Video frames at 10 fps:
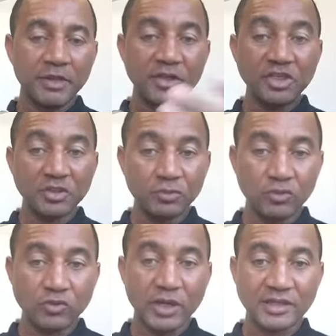
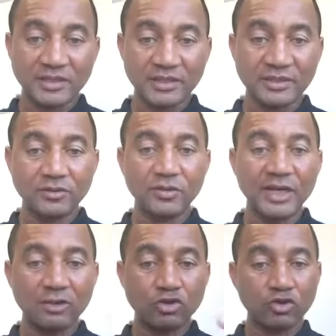eligible to access it, you
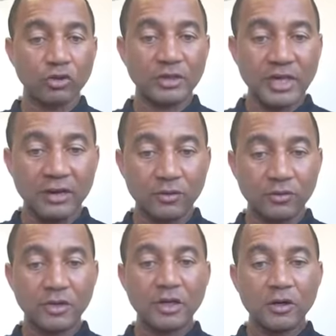can draw
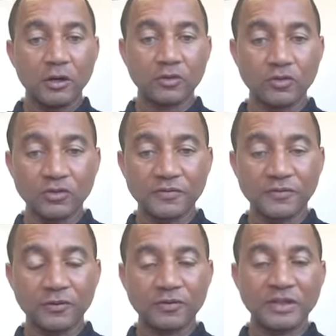down on those
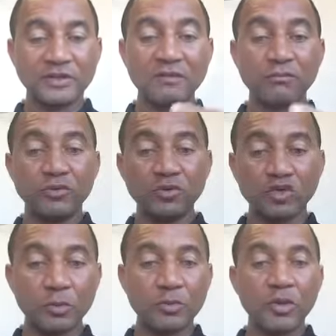funds that you have
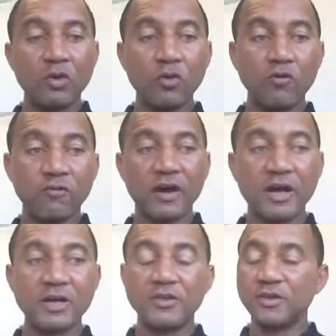built up
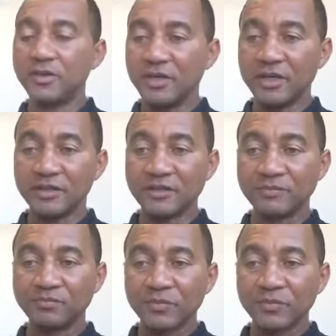over the years,